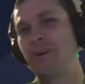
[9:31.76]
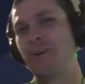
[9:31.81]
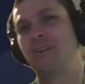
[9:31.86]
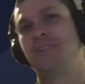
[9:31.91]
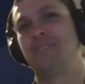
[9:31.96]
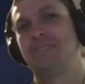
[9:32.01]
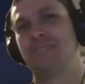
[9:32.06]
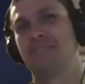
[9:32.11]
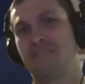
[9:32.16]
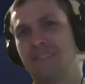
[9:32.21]

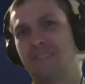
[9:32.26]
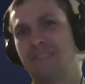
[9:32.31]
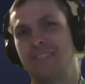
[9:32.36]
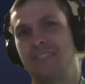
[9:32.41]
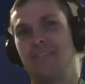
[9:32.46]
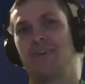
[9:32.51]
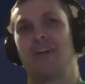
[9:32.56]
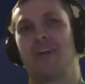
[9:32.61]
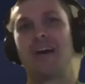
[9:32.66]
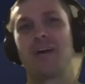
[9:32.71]
when when
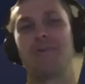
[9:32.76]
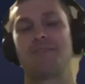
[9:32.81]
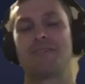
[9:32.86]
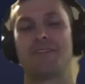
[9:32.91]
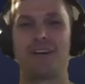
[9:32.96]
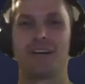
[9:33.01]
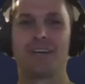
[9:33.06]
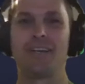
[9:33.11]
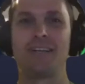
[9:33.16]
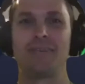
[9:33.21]
you and I were
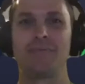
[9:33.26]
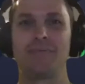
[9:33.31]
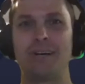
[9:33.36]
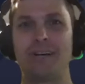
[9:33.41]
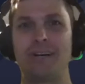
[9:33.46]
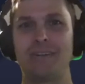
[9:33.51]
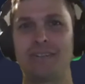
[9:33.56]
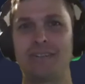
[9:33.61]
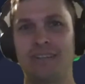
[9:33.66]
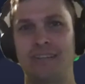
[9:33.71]
talking
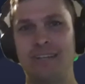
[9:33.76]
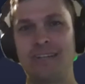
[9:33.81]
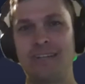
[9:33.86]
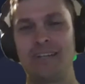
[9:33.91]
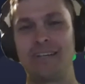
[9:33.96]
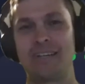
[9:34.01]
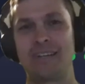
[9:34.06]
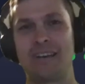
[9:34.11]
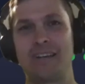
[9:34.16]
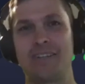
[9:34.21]
about
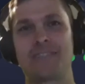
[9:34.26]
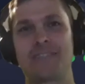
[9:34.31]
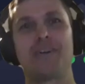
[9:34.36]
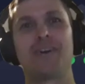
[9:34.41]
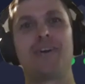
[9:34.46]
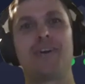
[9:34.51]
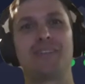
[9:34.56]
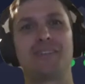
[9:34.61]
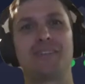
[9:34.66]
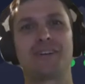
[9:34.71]
uh, us
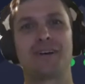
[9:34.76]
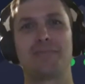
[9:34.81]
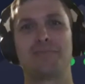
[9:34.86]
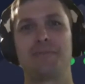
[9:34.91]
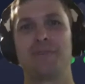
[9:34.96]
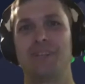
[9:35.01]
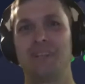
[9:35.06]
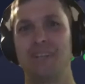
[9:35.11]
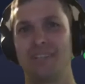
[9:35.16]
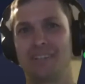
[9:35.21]
starting this
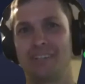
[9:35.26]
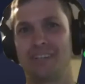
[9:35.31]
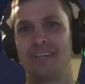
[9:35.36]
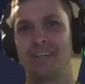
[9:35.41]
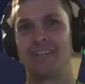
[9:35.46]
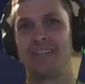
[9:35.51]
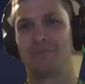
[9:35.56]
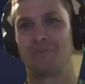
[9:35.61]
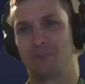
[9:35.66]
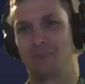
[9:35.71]
company
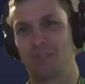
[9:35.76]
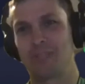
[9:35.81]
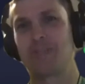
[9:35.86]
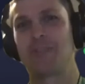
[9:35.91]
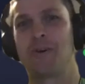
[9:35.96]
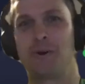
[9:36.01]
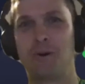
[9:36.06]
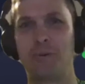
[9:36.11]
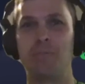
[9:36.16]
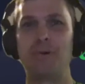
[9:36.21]
and this,
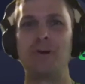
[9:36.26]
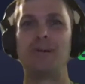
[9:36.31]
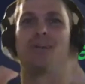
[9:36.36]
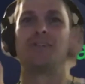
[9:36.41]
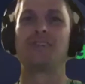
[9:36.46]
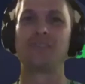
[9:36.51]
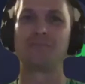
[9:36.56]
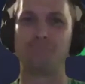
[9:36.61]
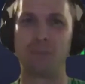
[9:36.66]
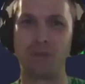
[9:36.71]
the whole
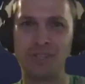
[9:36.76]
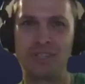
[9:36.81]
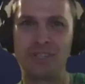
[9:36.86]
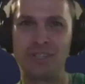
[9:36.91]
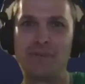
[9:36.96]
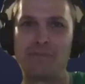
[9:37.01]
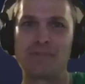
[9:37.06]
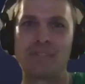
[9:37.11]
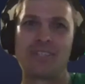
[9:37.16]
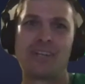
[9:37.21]
burn burn the
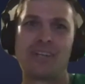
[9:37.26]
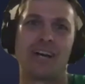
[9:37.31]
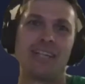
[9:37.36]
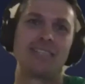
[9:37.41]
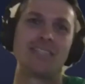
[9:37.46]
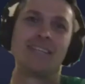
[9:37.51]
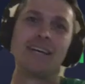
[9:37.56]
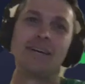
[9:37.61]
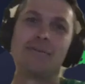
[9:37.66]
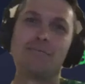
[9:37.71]
ships
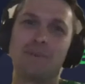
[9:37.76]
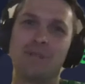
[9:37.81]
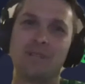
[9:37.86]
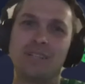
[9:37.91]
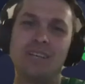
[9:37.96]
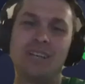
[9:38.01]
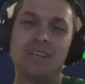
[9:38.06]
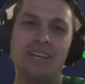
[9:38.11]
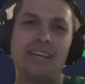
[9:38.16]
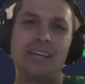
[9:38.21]
concept,
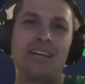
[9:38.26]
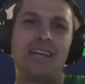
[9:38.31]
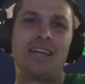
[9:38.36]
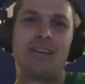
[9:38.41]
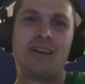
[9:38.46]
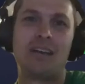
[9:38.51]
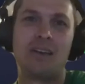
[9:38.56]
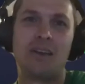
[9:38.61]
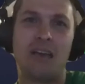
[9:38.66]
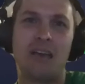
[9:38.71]
but
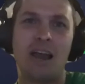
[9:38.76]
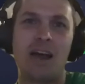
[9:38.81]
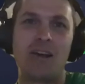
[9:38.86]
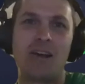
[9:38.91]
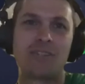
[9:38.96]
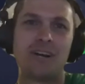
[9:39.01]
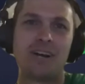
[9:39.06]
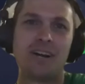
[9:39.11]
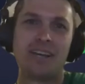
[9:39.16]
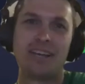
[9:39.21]
and, and I
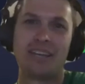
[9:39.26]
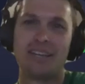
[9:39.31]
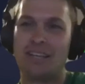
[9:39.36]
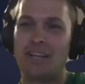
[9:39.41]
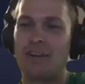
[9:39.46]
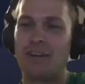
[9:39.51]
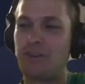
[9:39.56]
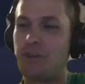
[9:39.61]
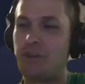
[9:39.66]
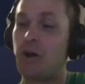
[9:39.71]
was talking,
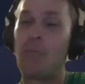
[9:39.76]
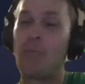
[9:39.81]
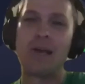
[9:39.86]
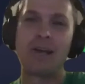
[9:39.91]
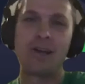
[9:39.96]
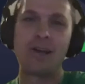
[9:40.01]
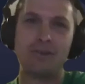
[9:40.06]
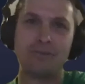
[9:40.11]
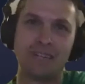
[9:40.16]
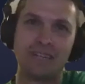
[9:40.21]
you know, you know my
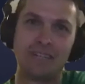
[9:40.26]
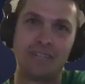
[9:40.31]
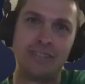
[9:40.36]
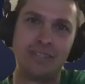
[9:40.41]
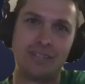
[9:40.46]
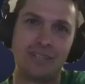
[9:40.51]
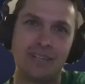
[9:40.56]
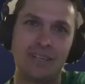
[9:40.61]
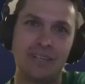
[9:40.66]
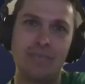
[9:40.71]

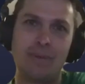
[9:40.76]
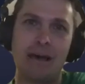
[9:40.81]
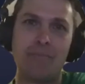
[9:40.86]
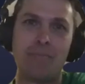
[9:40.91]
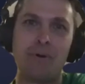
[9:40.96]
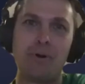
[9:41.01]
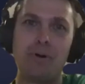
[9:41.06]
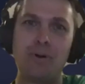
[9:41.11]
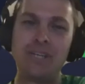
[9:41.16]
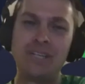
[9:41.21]
co-founder and
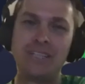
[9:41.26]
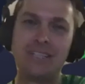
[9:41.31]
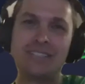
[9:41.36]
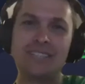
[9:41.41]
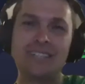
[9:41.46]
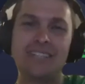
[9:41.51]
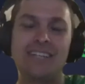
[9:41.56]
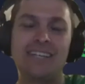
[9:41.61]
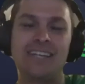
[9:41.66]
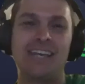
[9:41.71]
Matt
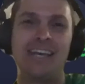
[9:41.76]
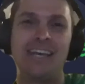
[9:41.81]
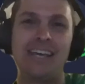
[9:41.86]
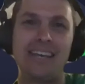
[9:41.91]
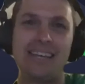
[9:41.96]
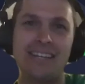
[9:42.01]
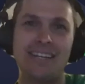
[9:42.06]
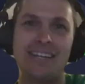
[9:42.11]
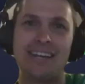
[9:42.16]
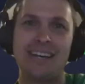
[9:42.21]
Bolian,
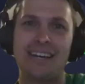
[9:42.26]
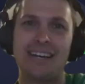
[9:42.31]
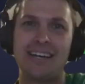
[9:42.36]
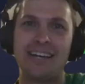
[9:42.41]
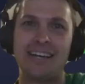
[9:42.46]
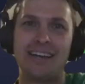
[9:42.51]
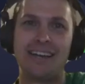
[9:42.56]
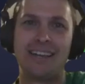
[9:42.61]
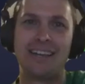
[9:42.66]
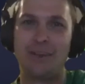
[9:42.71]
and
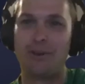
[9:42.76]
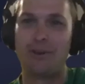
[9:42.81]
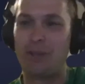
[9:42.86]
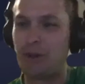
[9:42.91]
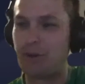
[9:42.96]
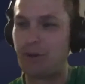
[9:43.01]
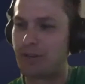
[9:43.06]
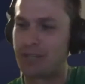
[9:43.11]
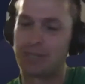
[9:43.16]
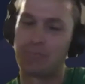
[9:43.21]
uh, you
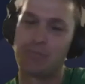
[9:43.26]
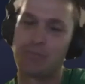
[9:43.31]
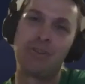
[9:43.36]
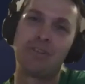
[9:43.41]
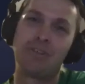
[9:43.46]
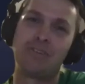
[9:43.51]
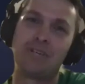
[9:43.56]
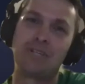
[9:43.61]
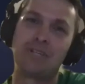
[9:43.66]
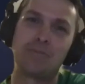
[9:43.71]
you talked to
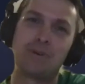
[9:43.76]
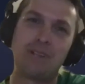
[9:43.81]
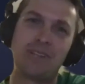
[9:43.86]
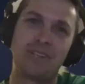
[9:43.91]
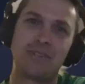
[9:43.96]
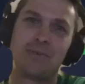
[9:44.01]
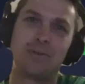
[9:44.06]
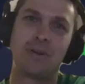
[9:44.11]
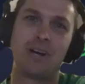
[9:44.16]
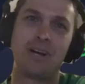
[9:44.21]
both of us about
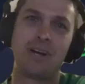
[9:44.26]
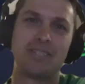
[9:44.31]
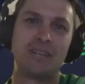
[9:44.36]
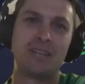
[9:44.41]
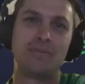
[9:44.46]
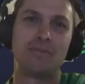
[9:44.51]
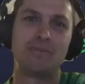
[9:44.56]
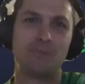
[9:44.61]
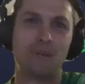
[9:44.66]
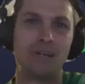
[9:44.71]
this whole
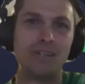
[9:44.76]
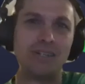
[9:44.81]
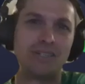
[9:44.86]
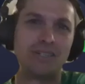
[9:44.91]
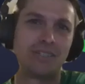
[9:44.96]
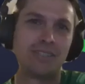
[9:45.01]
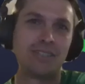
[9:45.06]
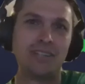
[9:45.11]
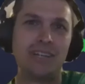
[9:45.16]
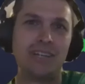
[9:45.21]
concept of
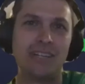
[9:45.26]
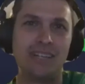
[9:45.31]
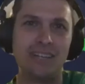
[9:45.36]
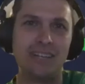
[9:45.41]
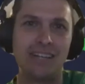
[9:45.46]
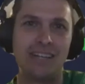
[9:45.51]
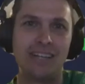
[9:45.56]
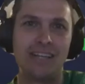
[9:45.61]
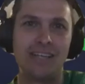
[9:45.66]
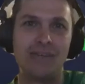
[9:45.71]
marriage, and
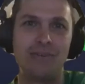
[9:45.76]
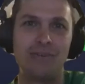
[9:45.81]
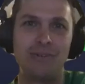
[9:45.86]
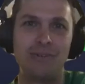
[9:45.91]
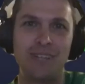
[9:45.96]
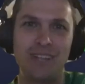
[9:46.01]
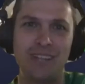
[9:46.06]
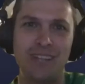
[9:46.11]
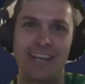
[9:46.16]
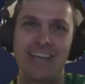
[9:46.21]
uh, that you
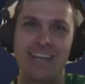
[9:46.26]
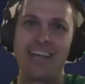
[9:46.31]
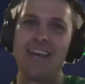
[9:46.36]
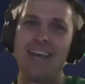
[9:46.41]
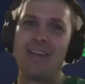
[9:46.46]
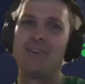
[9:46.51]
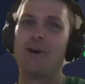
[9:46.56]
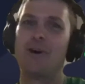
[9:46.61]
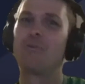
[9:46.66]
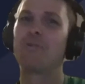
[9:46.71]
like
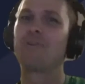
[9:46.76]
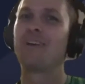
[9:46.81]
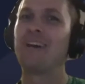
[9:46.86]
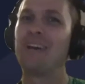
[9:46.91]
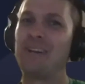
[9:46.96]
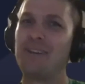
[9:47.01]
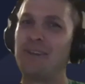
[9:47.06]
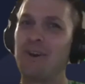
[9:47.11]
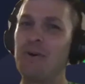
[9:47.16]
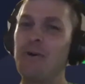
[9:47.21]
don't
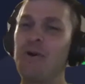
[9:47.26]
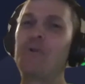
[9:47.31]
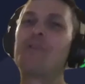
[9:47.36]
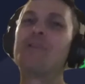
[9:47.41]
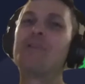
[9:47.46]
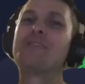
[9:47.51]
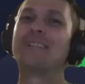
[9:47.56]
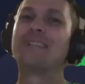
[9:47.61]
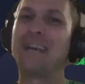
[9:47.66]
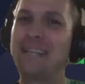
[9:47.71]
don't go into
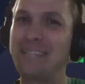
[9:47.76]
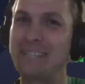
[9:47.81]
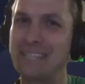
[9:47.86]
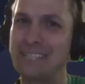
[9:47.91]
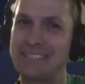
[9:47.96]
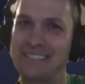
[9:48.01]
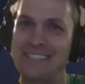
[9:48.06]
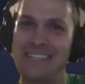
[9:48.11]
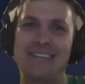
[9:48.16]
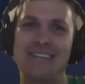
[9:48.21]
this
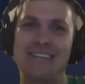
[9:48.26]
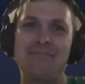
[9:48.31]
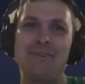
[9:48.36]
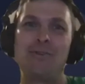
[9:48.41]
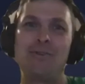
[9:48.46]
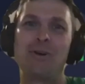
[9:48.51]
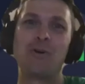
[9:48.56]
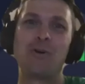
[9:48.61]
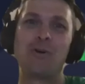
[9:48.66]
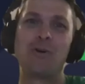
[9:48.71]
lightly. Like if
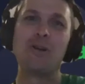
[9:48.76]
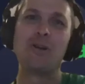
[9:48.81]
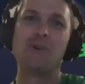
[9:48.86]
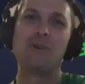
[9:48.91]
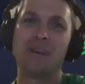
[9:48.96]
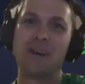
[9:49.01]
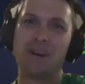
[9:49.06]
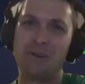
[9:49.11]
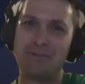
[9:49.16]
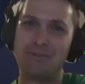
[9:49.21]
you are going to
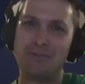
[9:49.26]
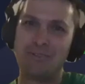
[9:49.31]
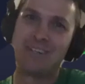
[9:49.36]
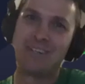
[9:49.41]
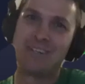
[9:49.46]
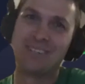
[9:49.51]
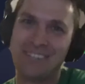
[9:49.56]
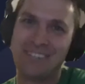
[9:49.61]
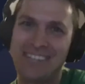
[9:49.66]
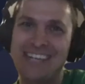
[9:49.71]
be a
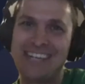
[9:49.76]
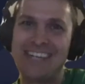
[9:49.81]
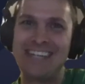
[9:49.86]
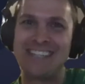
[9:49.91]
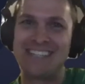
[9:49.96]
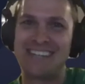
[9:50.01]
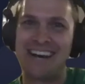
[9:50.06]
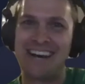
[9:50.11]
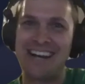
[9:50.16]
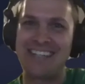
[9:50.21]
co-founder, it
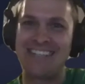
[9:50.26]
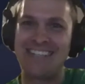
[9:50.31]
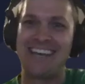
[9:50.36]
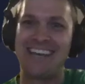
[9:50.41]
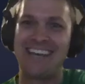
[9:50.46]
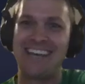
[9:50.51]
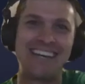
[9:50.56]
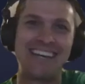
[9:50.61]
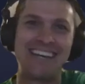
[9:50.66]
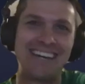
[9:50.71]
is not
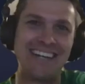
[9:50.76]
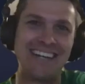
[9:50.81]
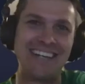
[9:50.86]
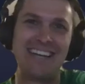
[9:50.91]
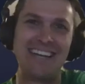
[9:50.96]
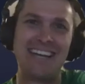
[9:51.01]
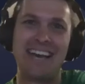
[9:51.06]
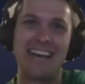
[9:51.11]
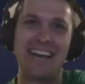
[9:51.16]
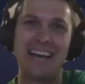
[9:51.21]
a uh,
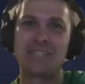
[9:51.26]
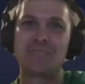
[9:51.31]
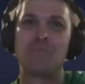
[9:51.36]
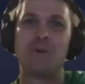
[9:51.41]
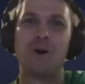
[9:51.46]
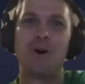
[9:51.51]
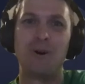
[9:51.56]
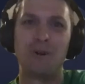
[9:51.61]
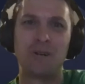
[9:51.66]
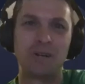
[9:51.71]
a
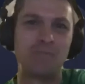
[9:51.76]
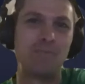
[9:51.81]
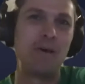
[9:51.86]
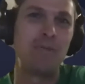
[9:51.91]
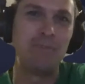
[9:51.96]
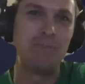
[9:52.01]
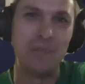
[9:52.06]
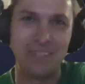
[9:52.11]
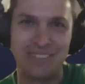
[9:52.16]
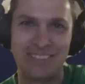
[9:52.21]
small
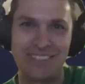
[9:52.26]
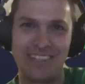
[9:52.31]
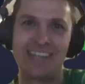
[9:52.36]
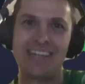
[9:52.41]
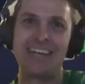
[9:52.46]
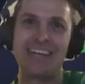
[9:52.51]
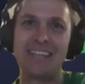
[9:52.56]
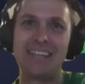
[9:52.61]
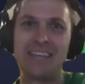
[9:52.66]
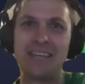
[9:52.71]
commitment.
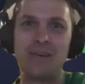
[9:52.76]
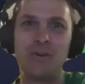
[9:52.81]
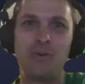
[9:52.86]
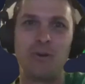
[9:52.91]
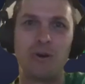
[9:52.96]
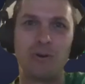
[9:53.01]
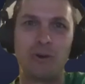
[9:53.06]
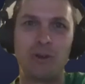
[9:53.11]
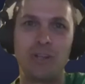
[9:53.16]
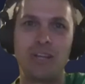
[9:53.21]
Uh,
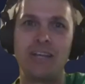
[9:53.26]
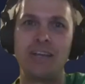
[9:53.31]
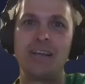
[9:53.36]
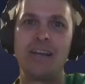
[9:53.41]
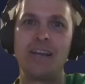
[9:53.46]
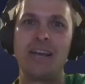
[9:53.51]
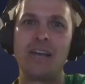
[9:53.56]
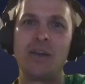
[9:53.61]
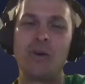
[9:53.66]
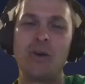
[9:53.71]
you are really
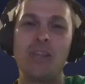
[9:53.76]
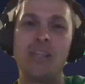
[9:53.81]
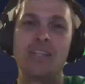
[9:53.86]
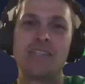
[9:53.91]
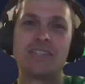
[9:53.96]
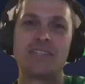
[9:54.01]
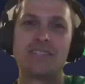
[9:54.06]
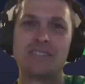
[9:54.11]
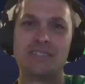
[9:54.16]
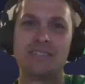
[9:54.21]
going
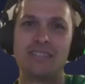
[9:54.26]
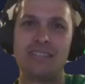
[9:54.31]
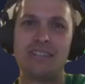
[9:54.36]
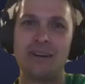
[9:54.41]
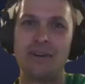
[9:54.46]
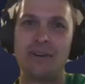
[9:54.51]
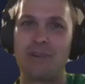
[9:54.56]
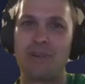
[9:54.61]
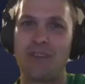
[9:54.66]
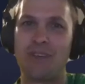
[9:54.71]
this you
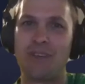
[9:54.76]
know